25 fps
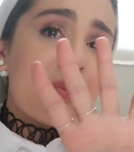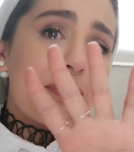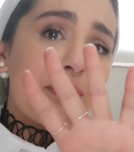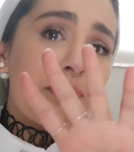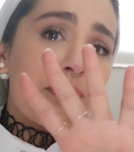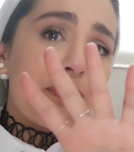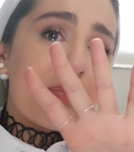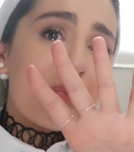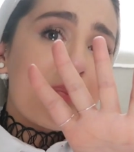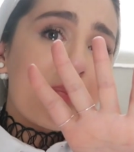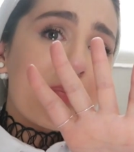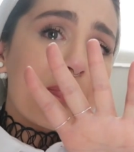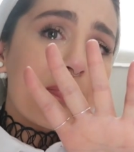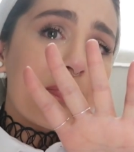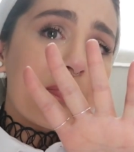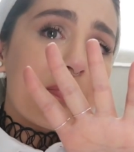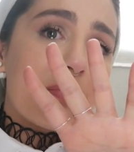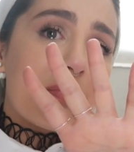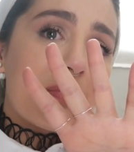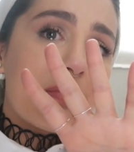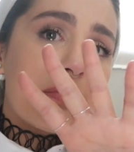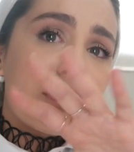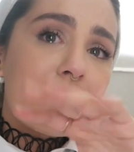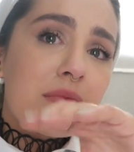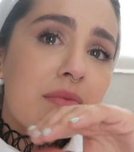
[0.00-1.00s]

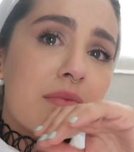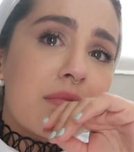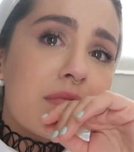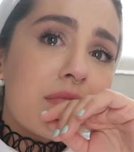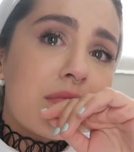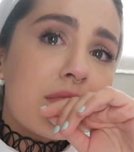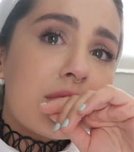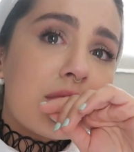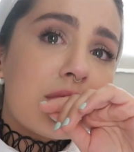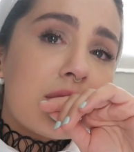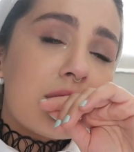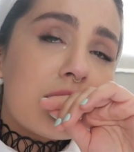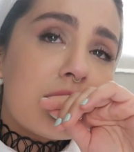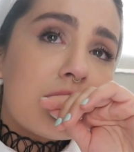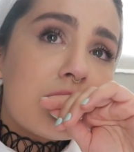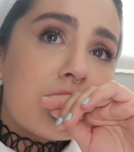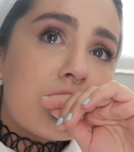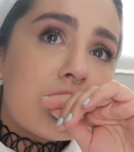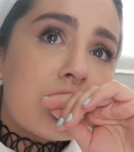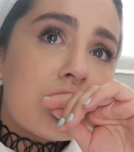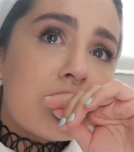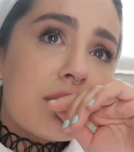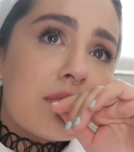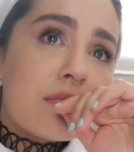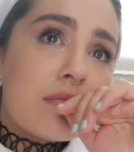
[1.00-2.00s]

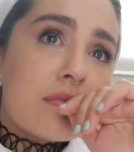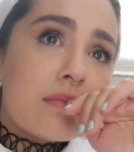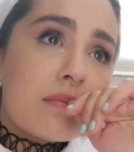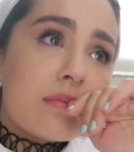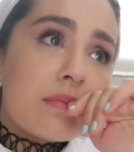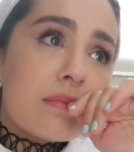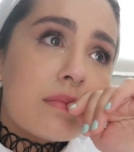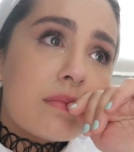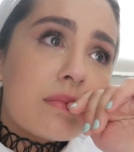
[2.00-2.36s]
No one is speaking in this clip.